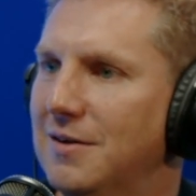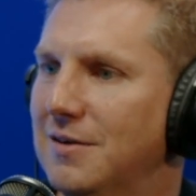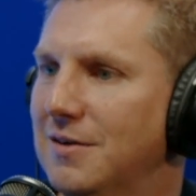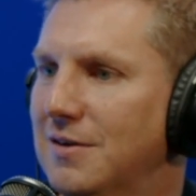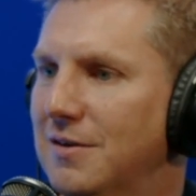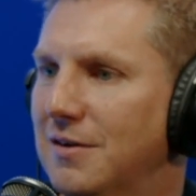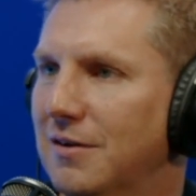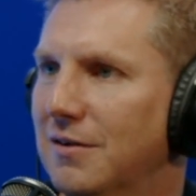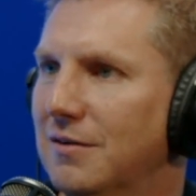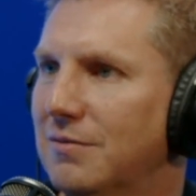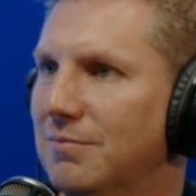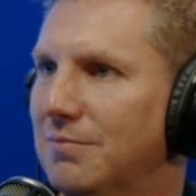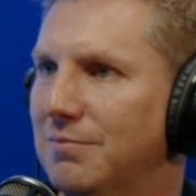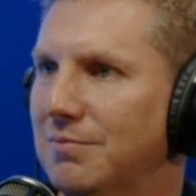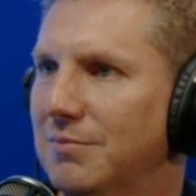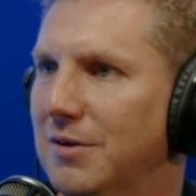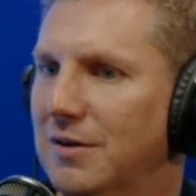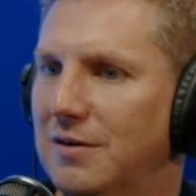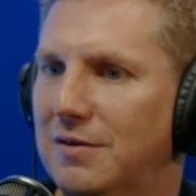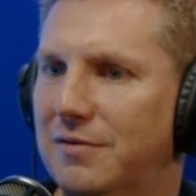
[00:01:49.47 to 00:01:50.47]
either
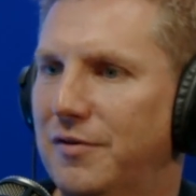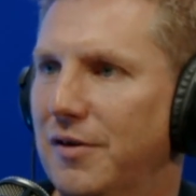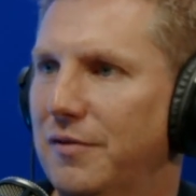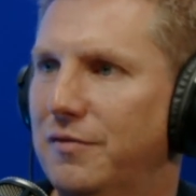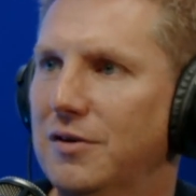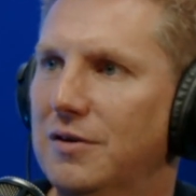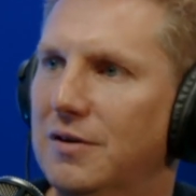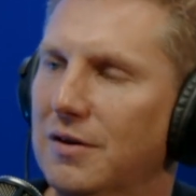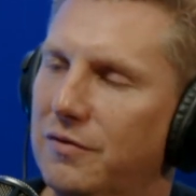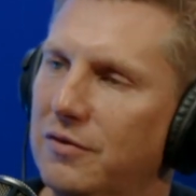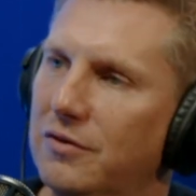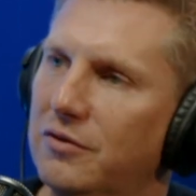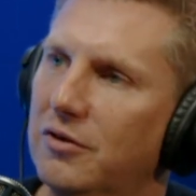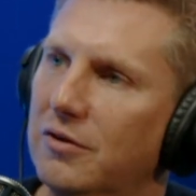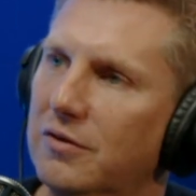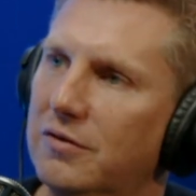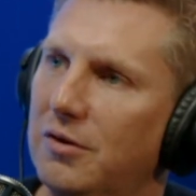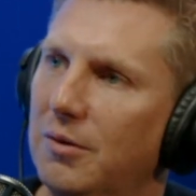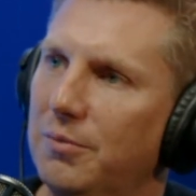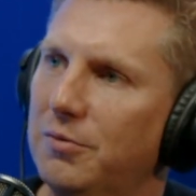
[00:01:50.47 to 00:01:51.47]
make 50 different
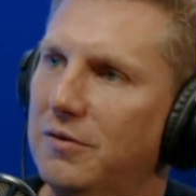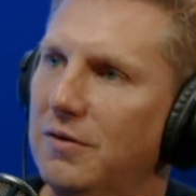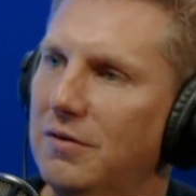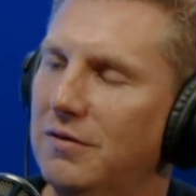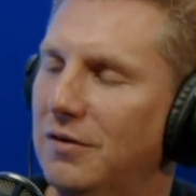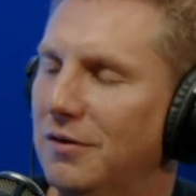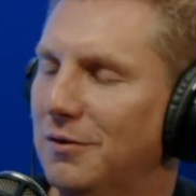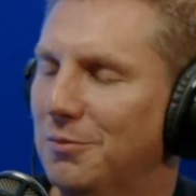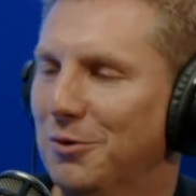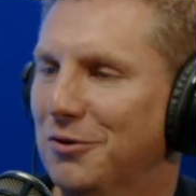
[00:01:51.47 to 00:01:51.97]
drug substances,